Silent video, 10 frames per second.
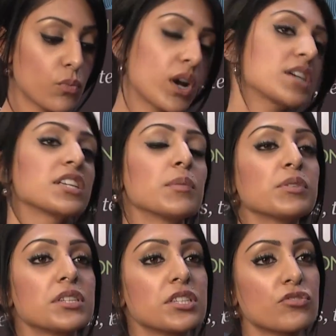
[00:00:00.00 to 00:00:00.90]
we're actually
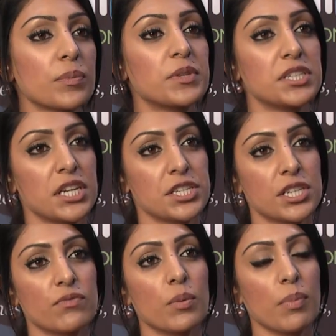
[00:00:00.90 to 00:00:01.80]
able to disrupt the
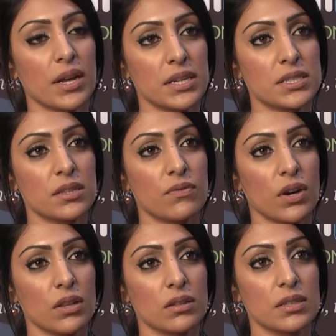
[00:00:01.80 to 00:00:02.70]
DHT from binding to the
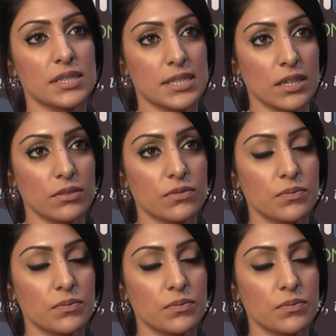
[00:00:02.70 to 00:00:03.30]
follicle itself.